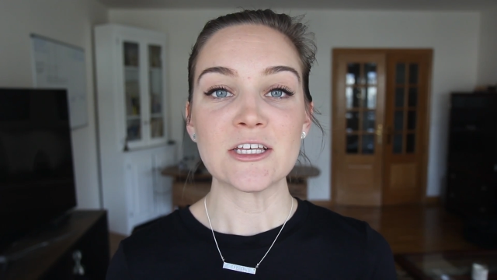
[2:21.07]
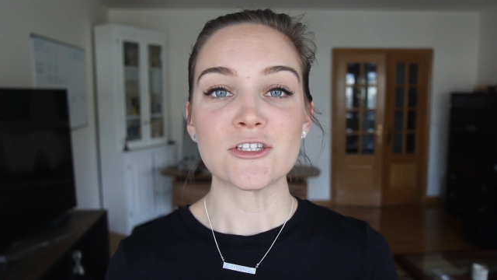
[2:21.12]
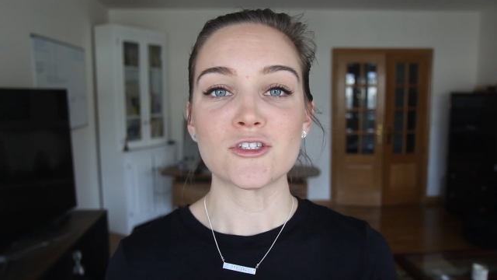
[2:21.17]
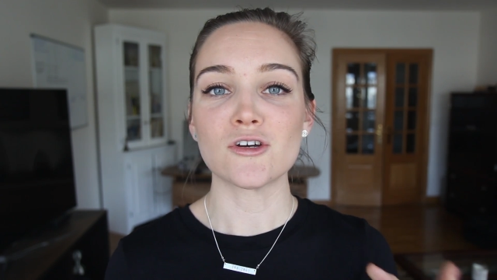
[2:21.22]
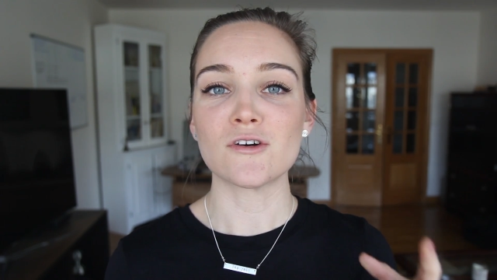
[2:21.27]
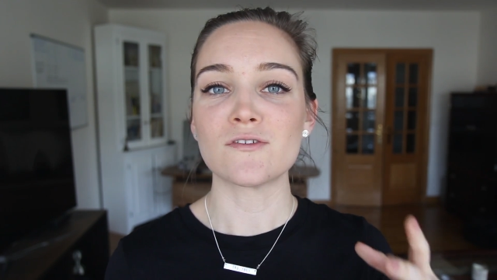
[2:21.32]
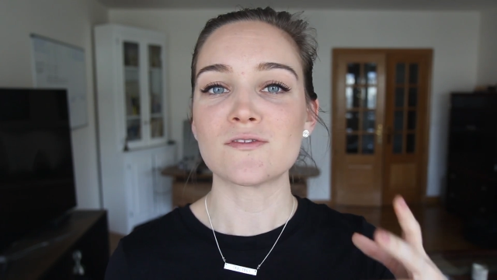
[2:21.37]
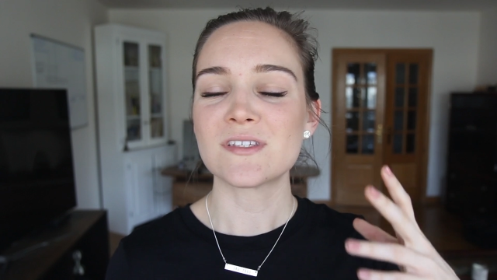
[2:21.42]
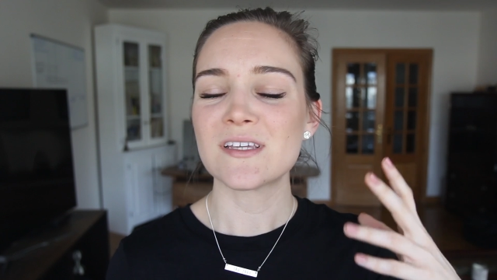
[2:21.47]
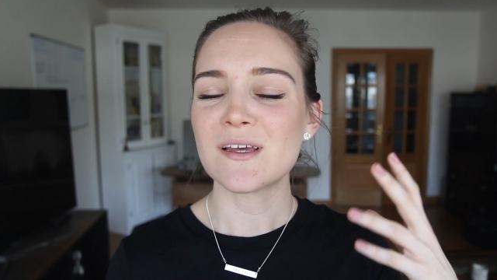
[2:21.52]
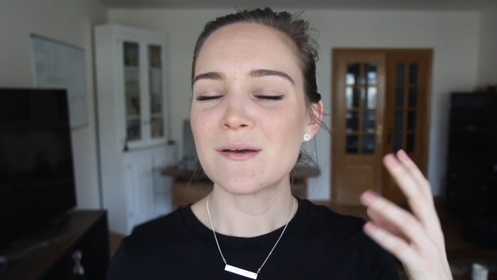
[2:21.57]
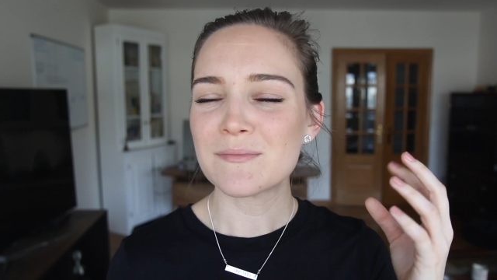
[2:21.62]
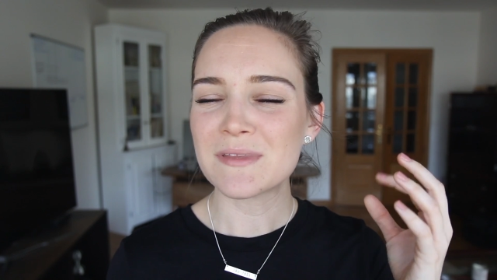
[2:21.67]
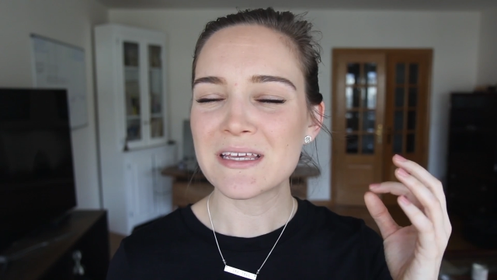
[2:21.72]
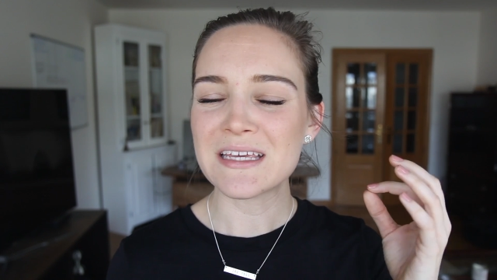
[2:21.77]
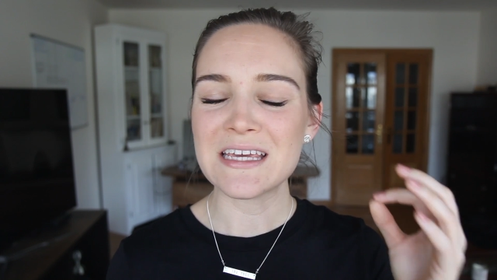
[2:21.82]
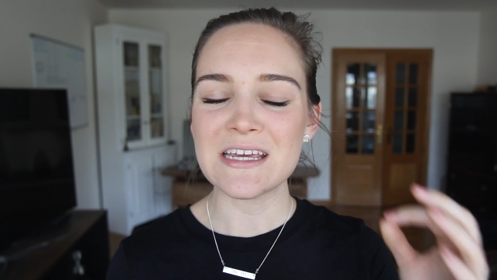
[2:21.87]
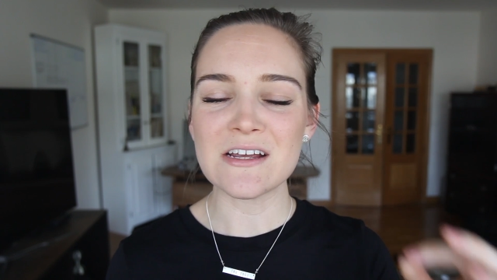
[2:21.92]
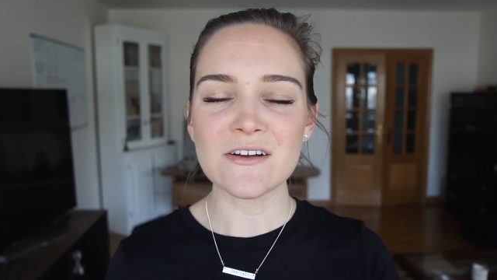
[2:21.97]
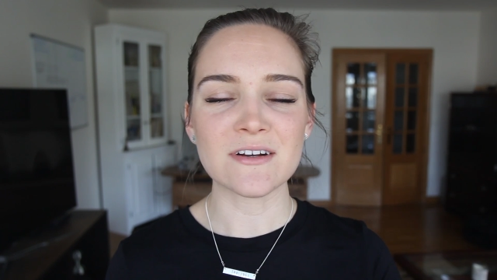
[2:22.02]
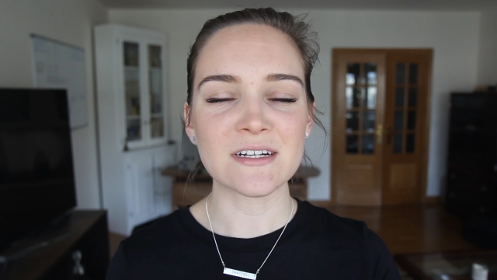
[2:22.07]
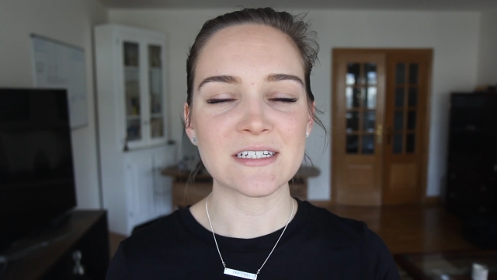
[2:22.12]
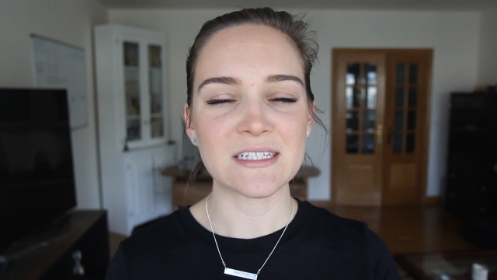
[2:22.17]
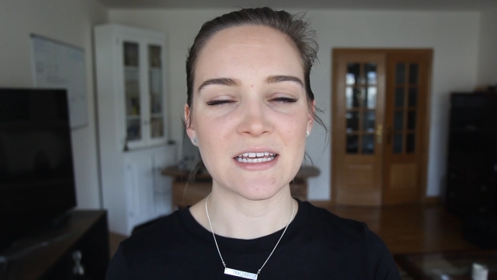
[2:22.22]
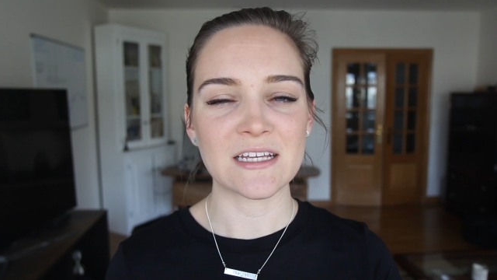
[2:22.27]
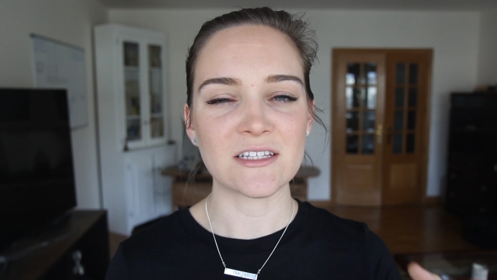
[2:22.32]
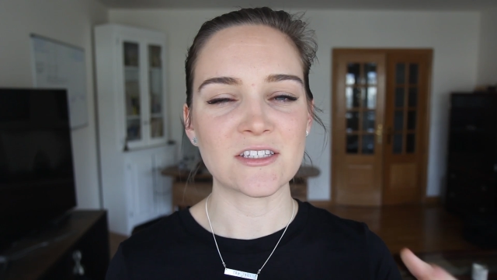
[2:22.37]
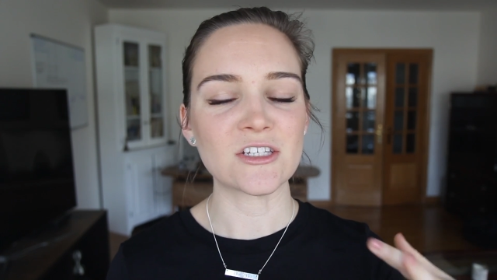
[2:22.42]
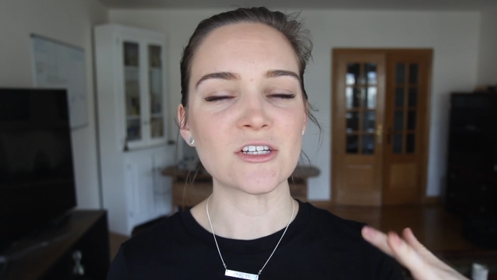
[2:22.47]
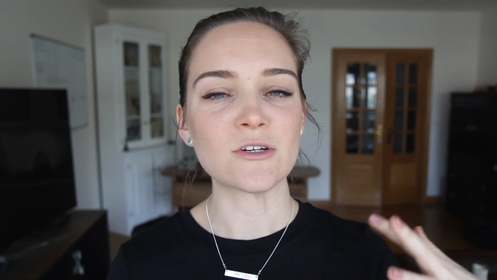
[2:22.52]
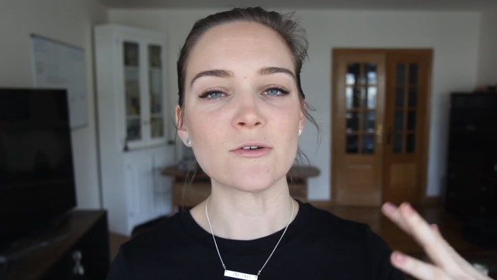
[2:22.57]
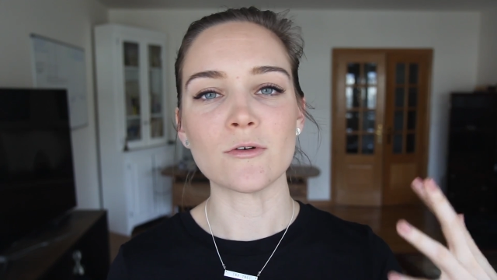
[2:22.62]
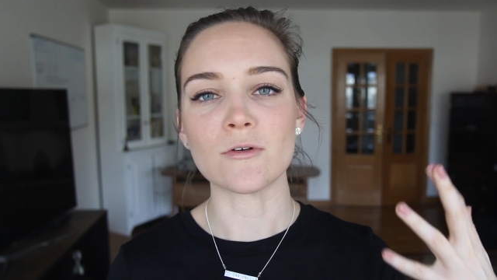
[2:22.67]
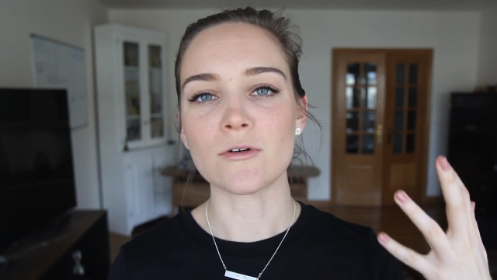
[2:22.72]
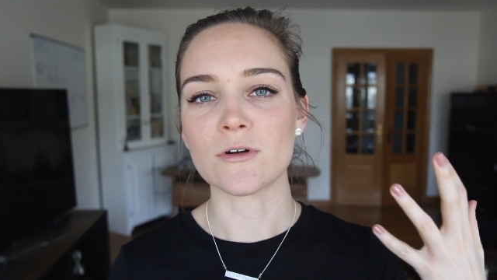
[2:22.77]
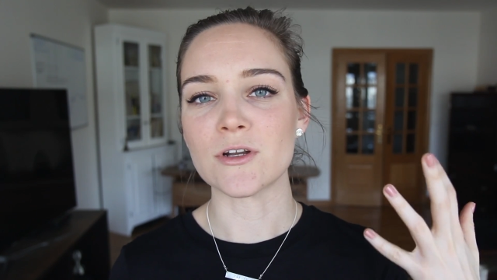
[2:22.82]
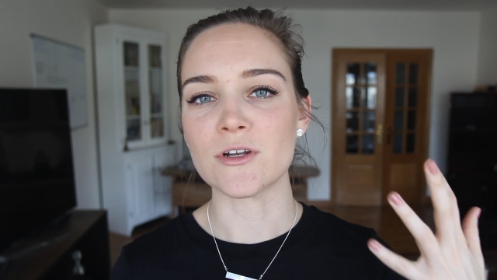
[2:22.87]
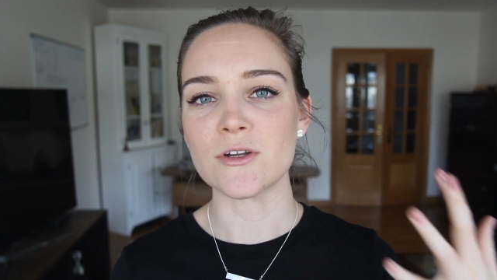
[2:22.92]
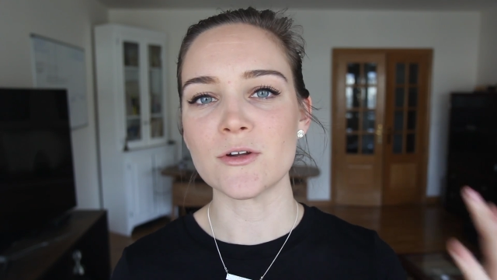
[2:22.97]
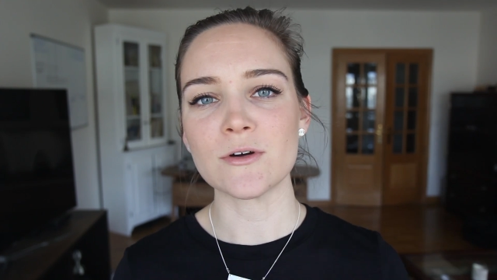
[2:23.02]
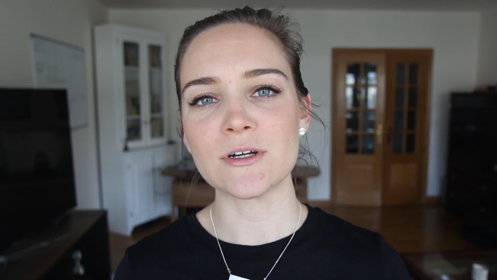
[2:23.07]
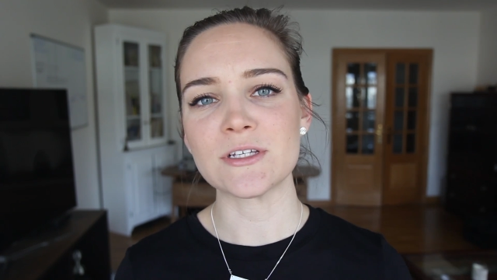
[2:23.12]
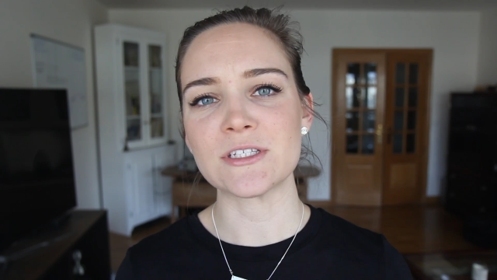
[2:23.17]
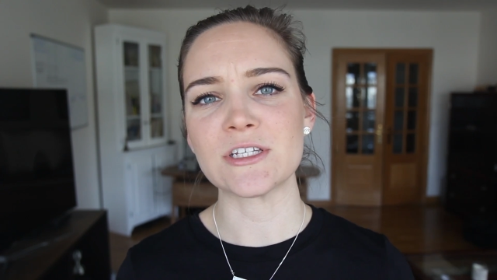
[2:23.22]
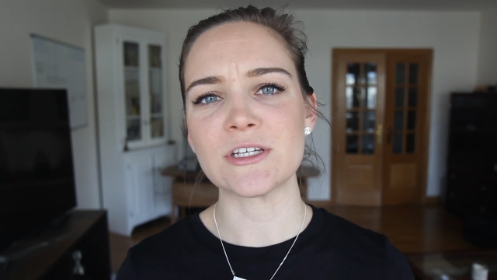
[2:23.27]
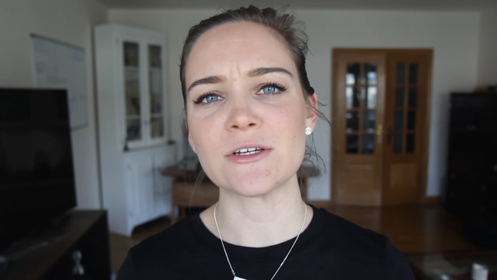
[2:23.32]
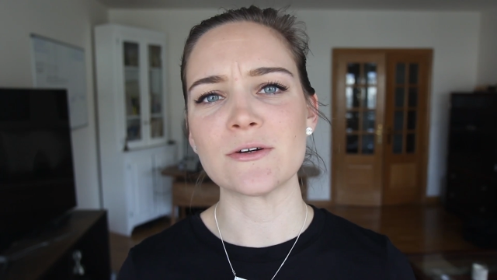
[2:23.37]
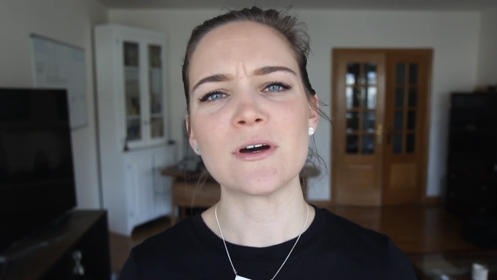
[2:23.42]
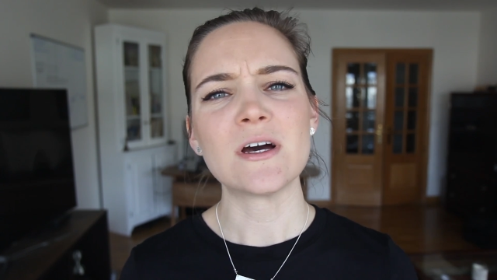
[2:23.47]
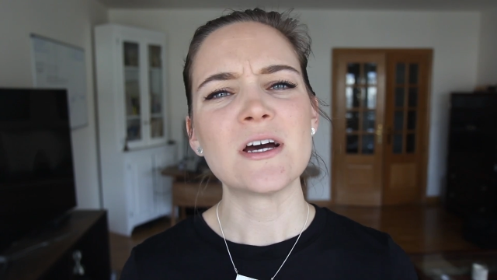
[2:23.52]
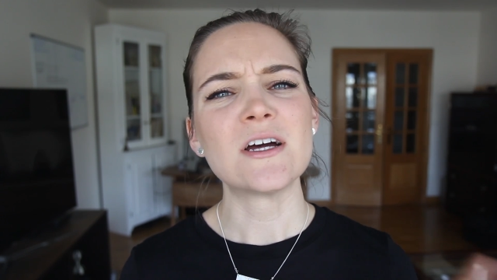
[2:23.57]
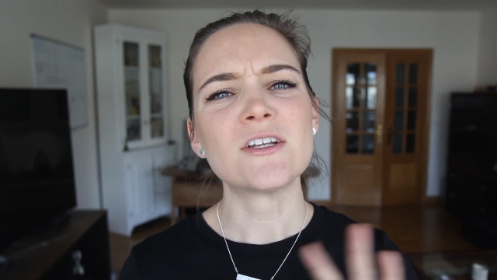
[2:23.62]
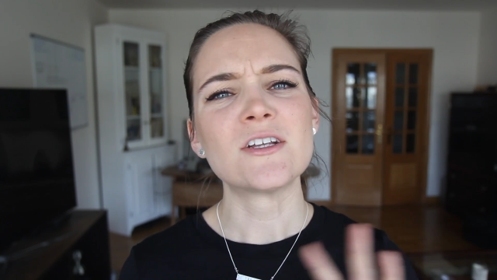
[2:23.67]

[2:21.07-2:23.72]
So if something irritates you or annoys you,